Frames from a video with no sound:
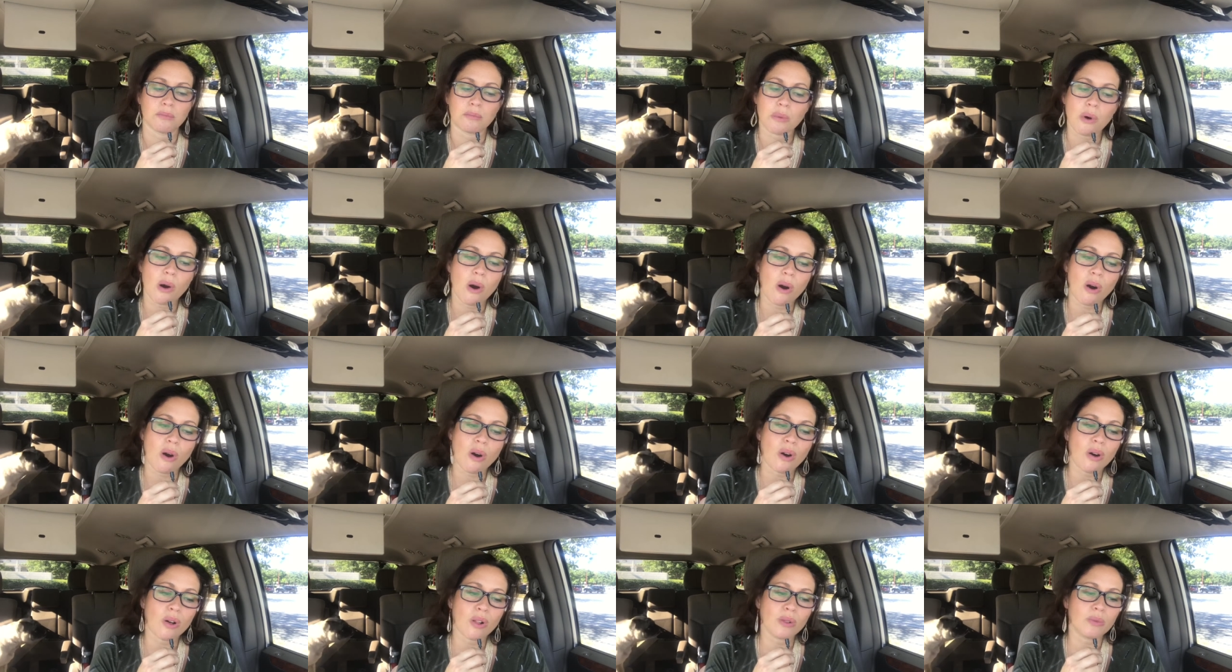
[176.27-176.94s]

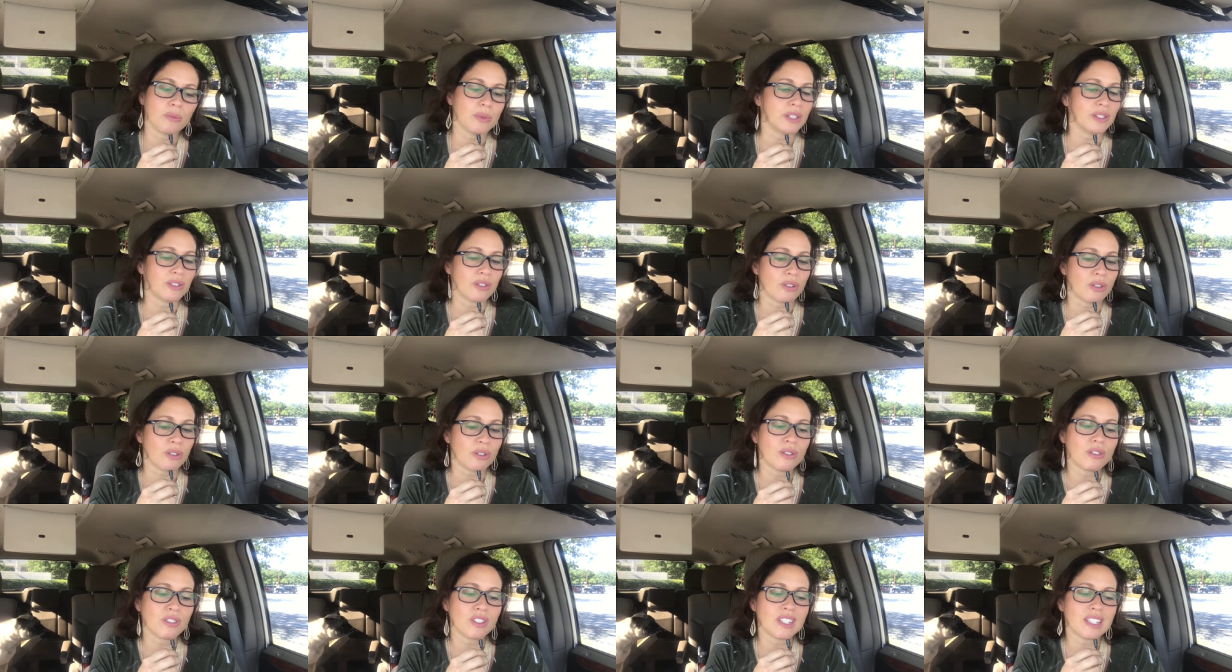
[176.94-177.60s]
Paul was
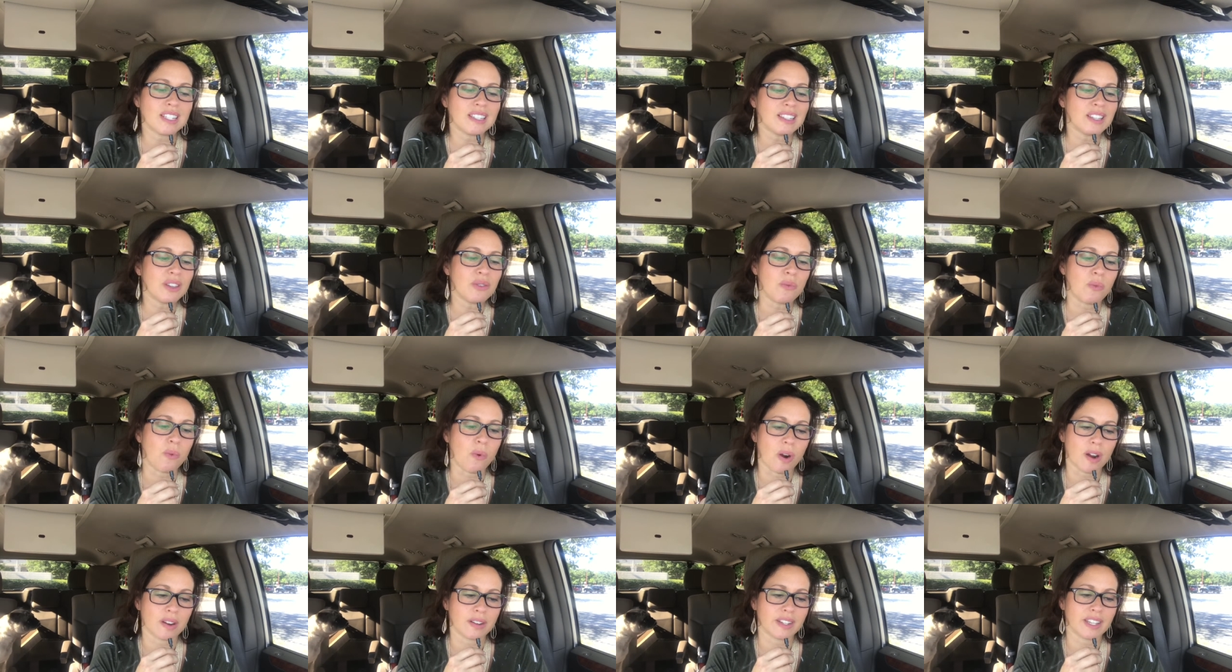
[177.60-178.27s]
urgently
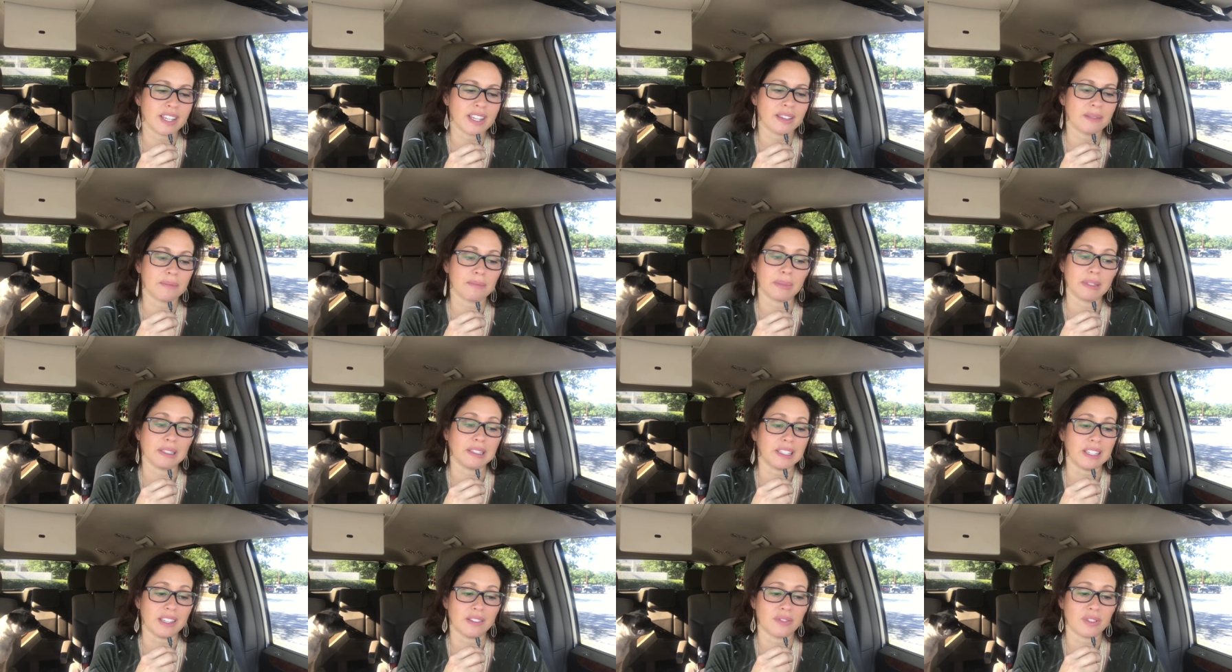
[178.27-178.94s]
warning
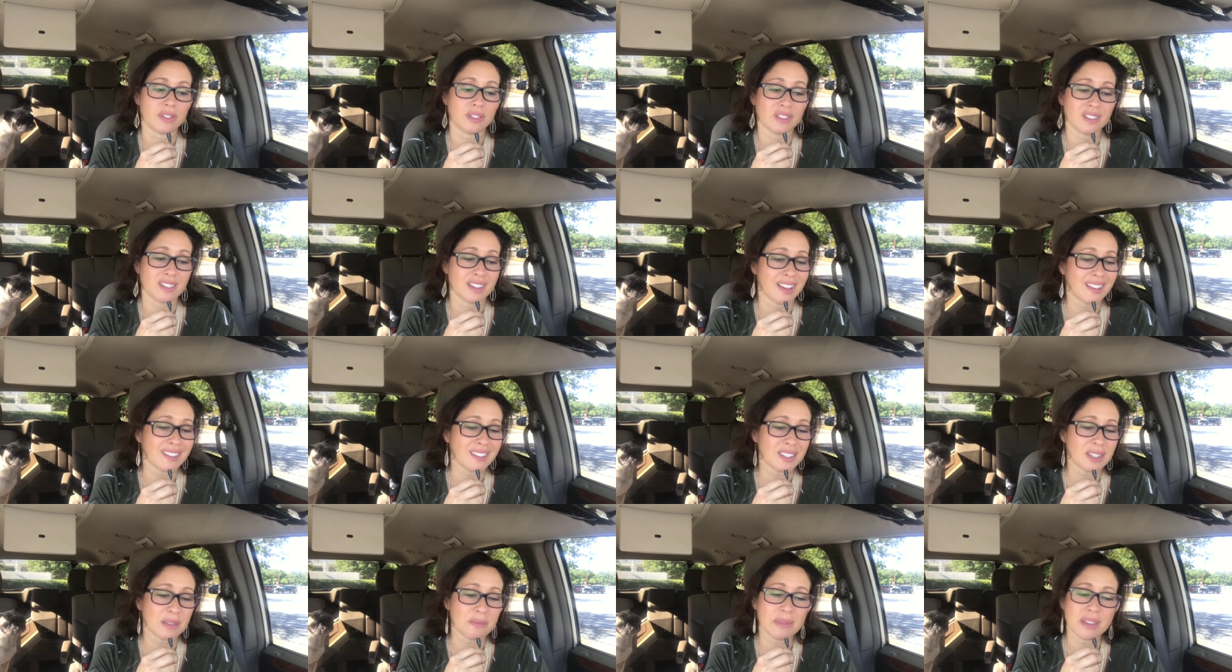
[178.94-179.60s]
believers
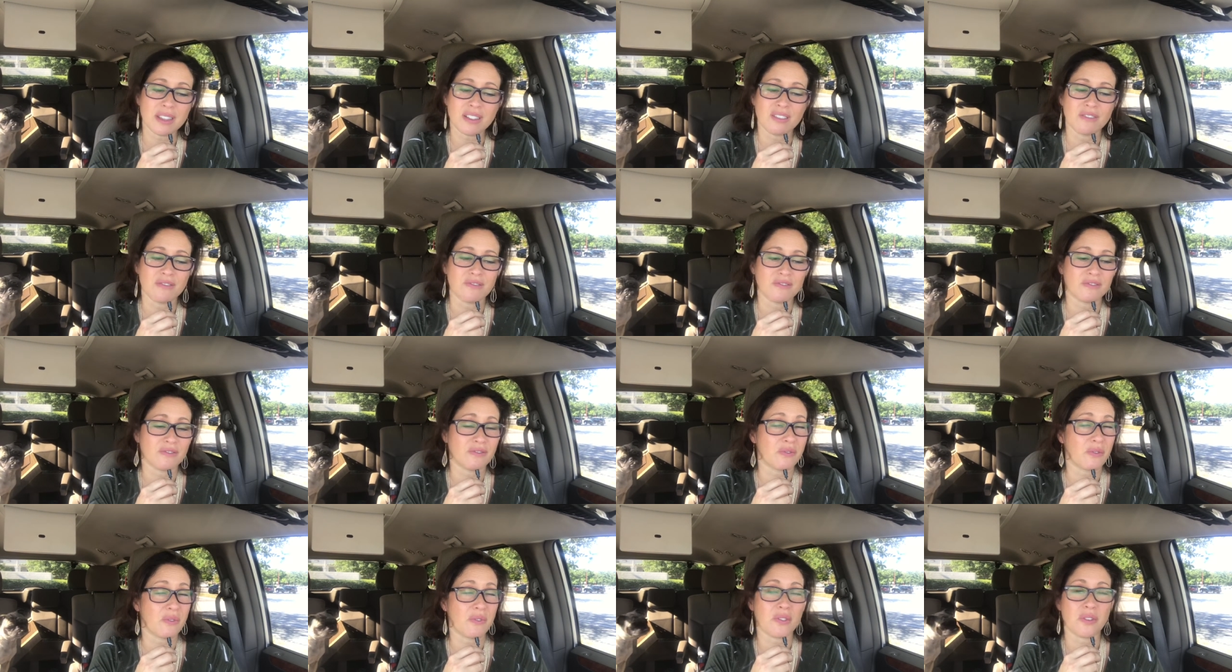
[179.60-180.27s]
not to be
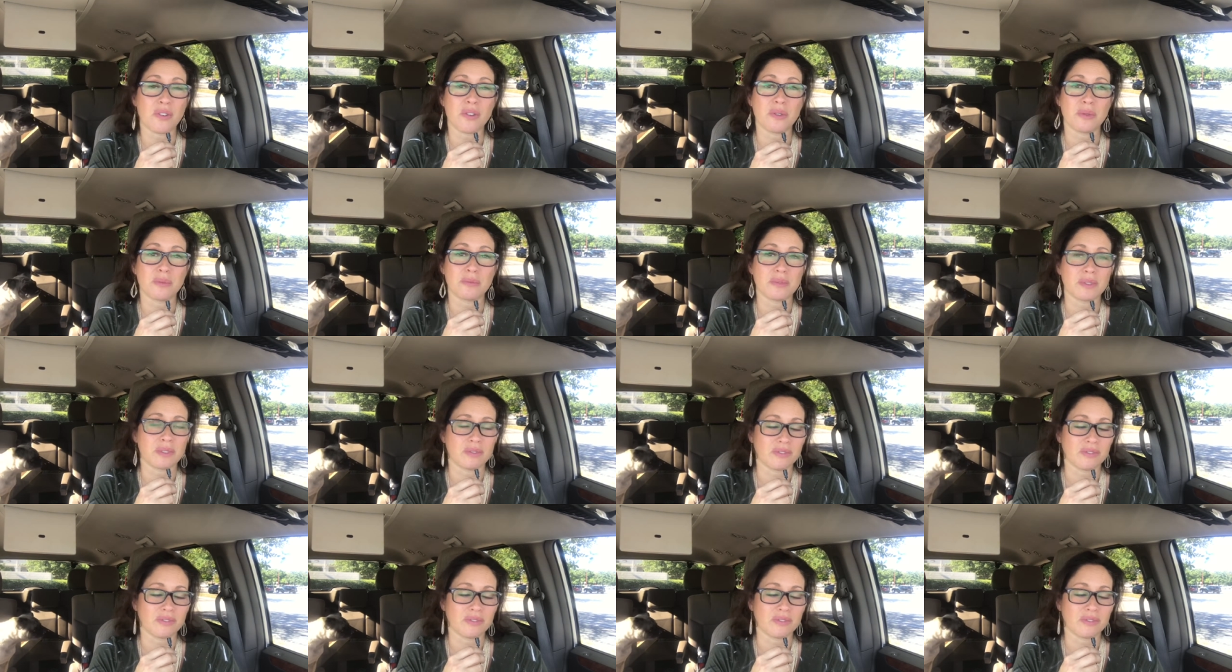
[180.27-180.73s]
confirmed,